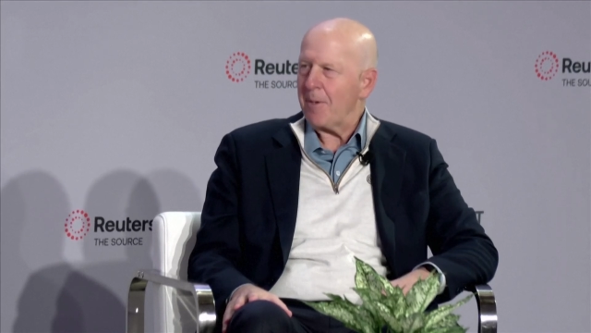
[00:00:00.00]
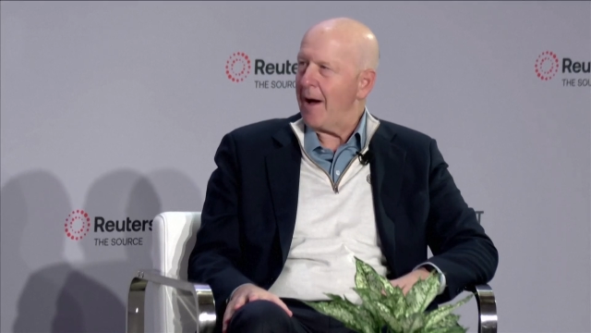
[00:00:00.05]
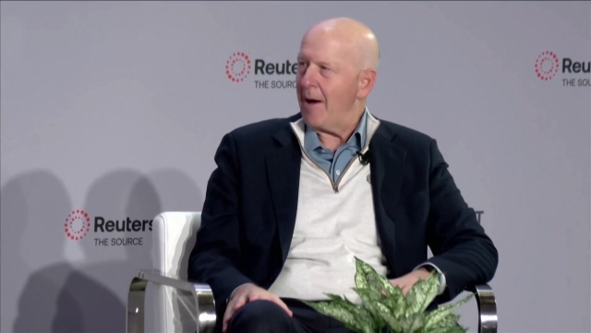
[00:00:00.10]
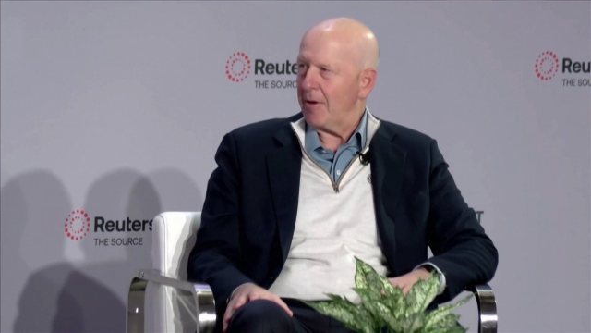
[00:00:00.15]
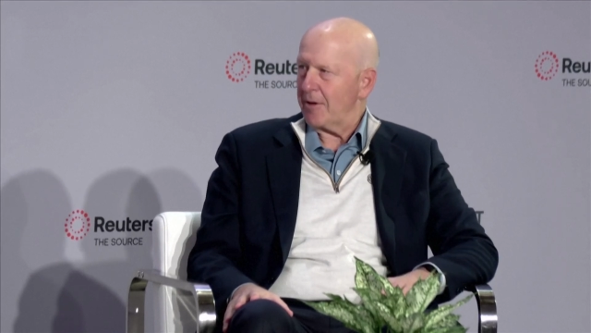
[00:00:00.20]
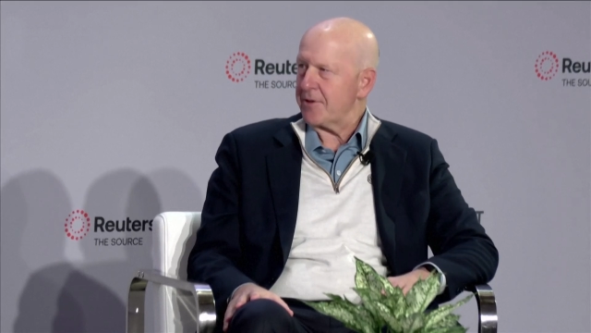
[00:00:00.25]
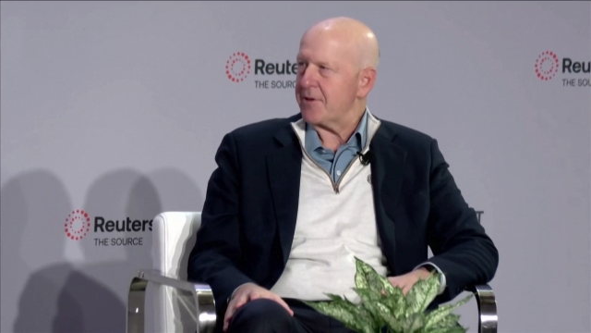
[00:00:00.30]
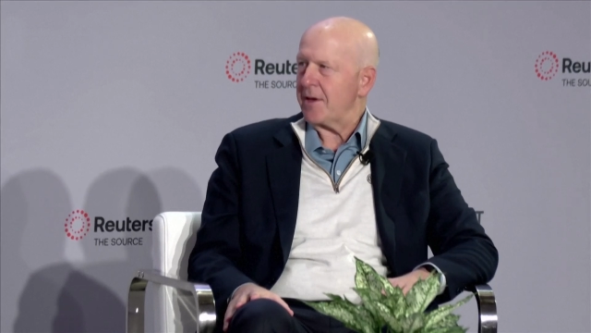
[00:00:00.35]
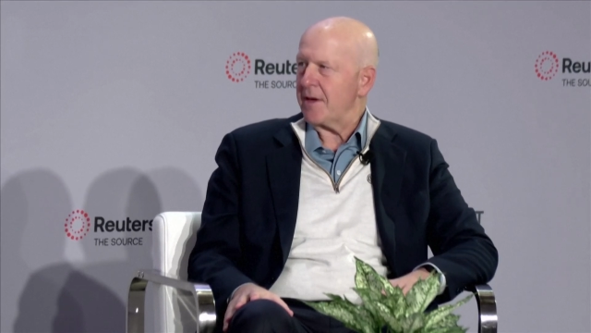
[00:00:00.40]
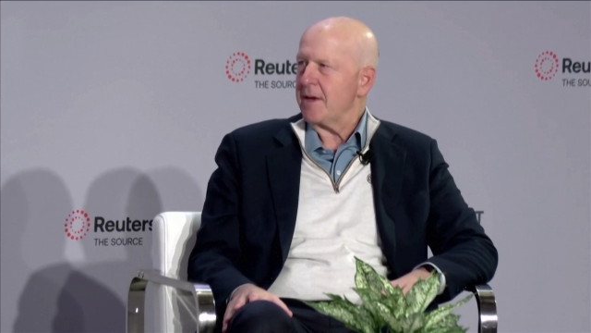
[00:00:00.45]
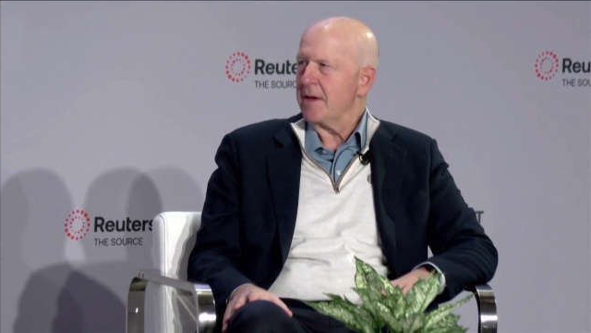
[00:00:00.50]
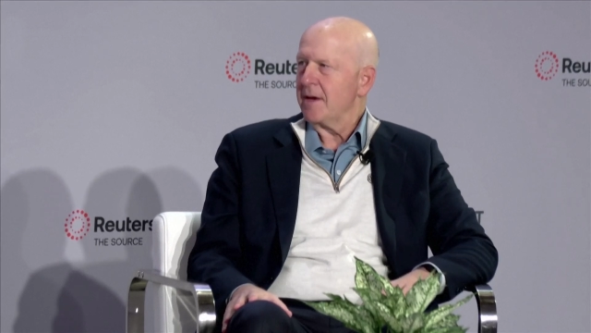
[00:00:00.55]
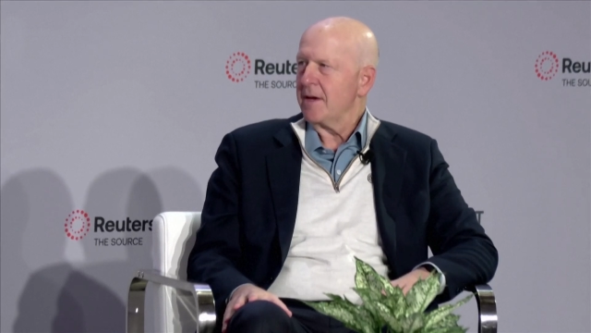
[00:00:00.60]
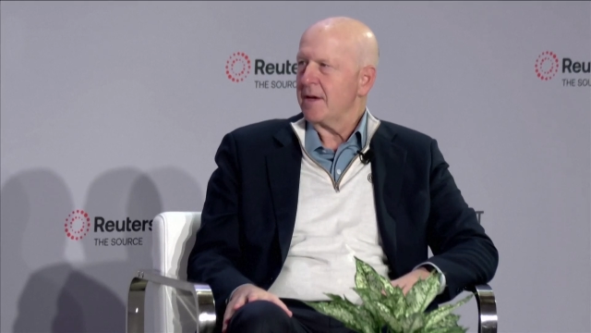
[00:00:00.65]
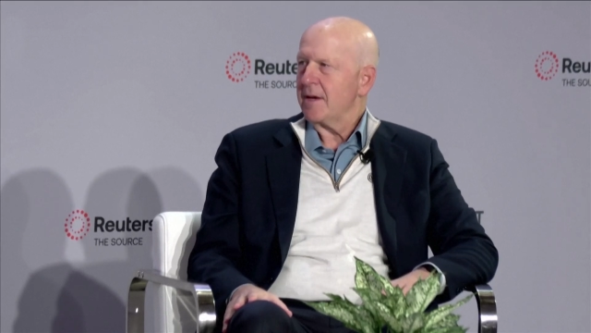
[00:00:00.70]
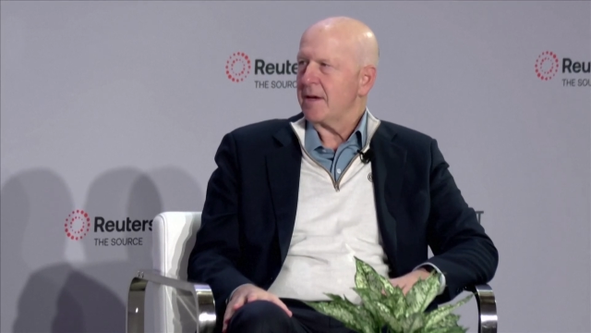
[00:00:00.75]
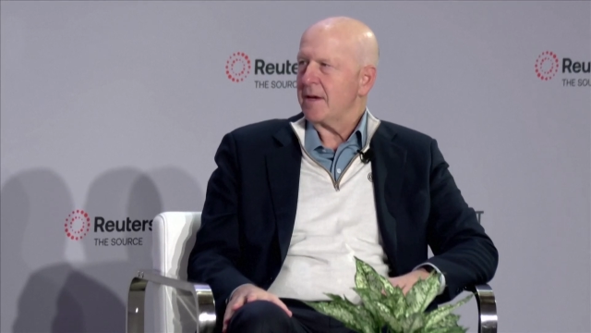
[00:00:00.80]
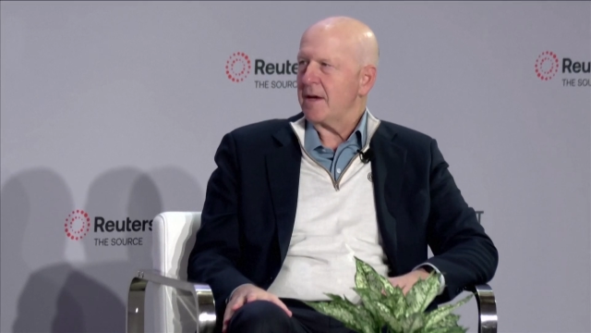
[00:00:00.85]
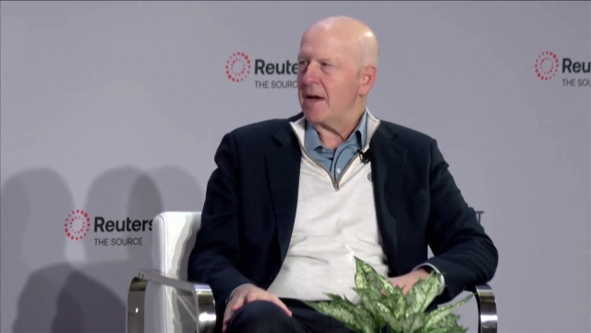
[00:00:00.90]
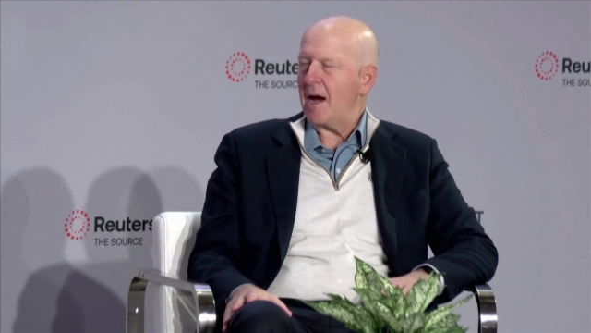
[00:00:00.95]
policy
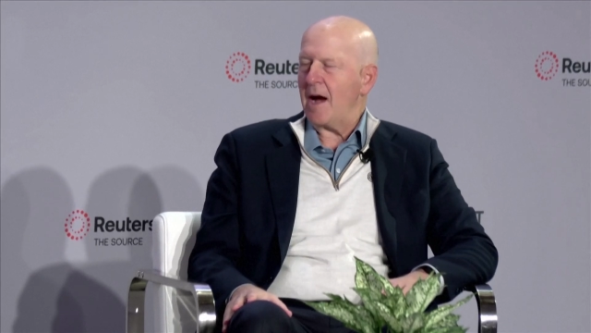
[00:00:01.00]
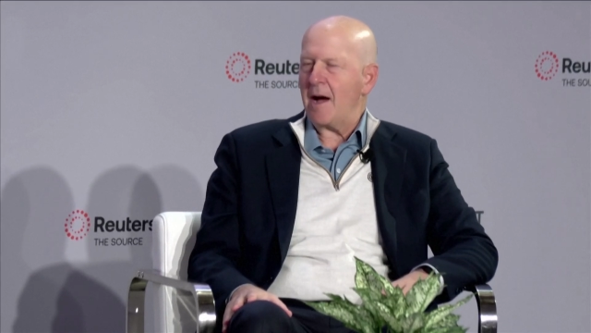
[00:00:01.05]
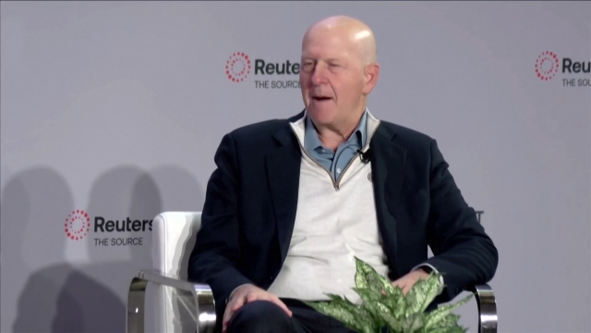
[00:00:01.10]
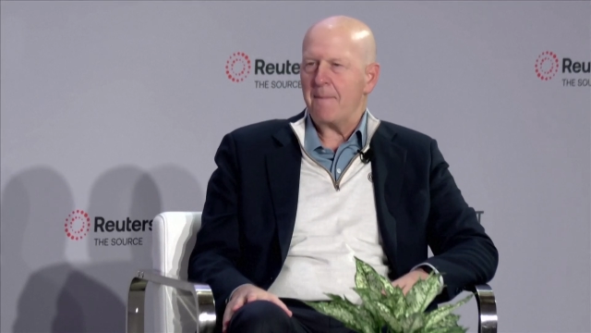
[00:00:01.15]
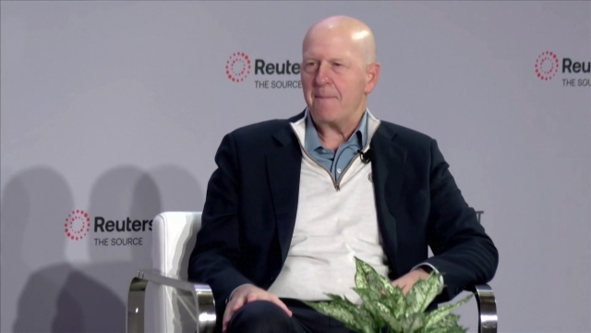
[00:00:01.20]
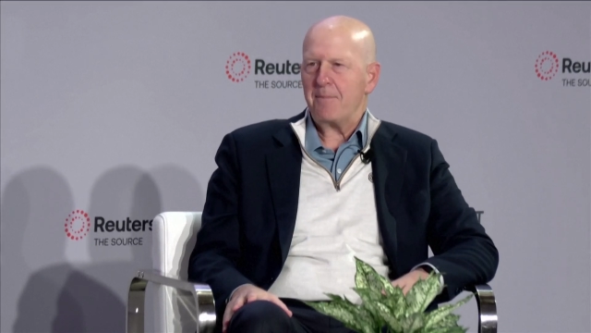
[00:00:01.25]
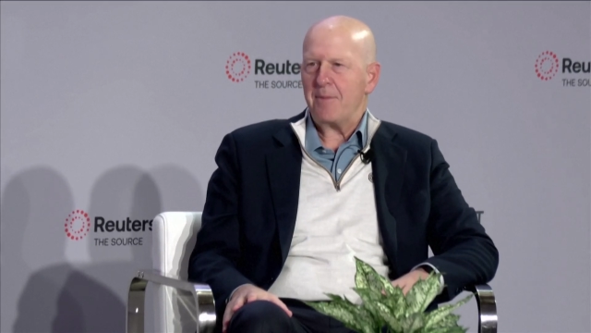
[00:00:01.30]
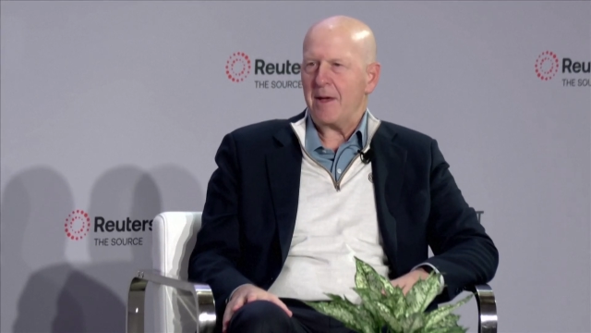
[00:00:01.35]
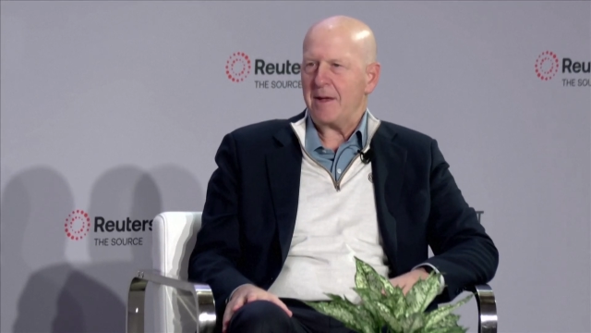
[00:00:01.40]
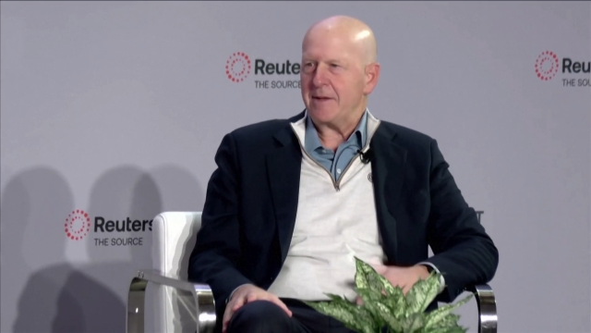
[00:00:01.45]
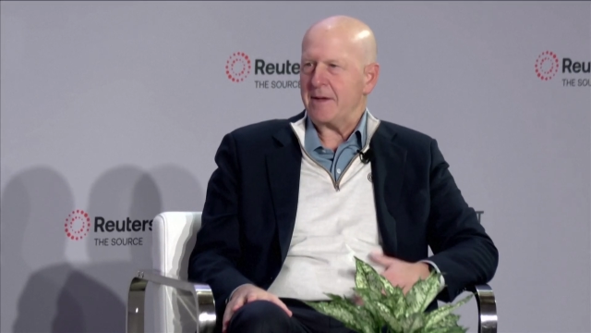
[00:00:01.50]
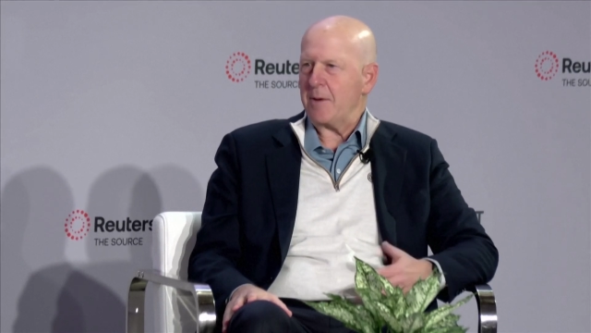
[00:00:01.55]
and